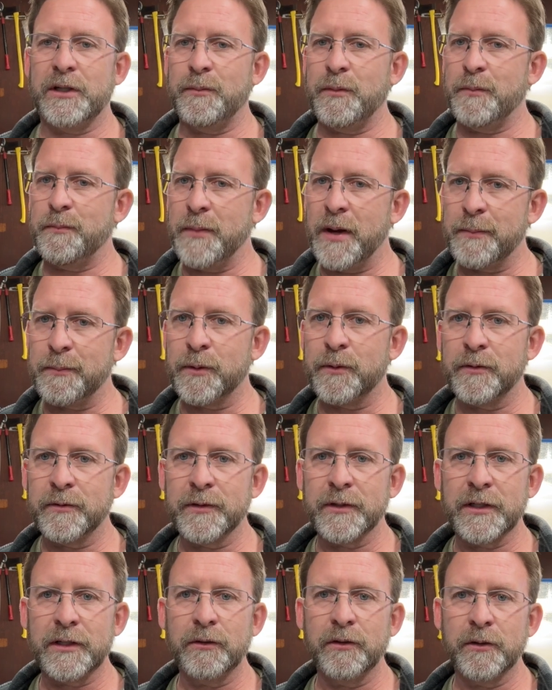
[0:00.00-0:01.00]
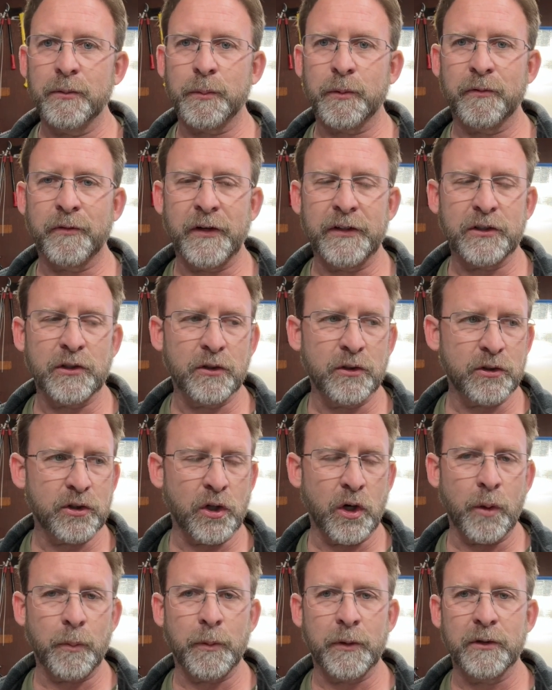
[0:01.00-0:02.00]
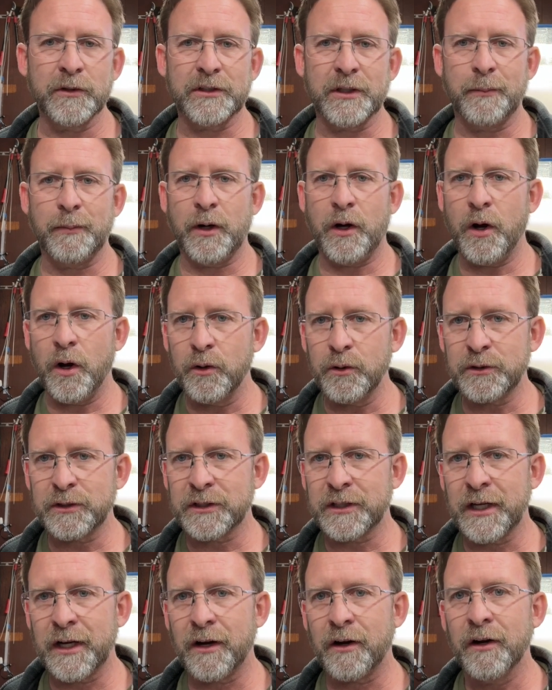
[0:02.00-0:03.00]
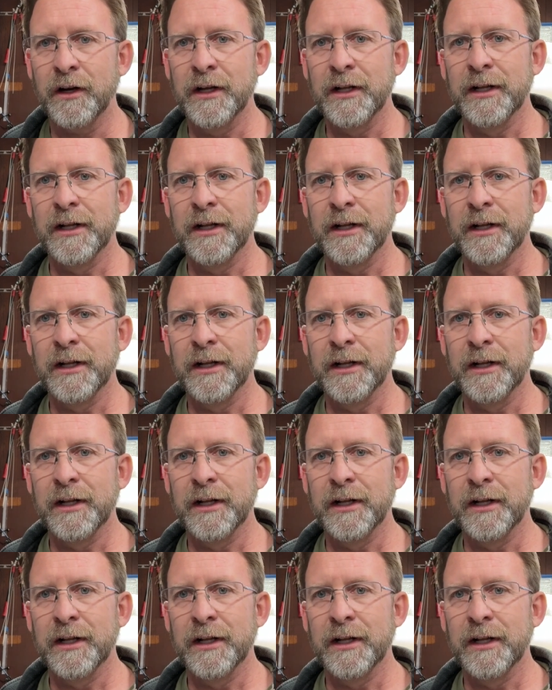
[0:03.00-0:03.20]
I'm a member of the Guild of Professional Sharpeners. I'm a host there.